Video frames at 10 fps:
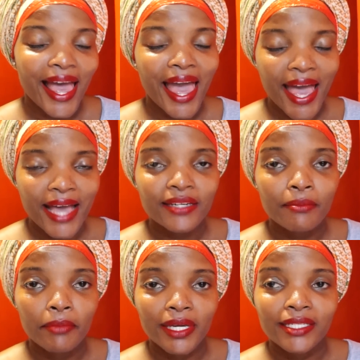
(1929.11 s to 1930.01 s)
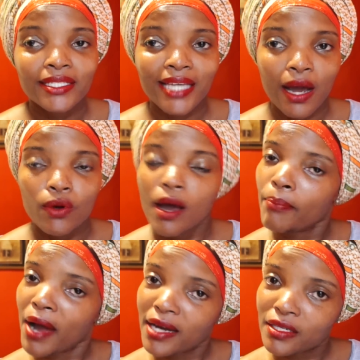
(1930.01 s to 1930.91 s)
and midtown
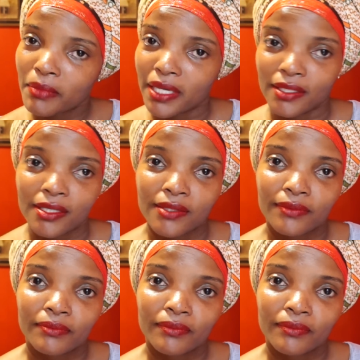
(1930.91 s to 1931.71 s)
apartments?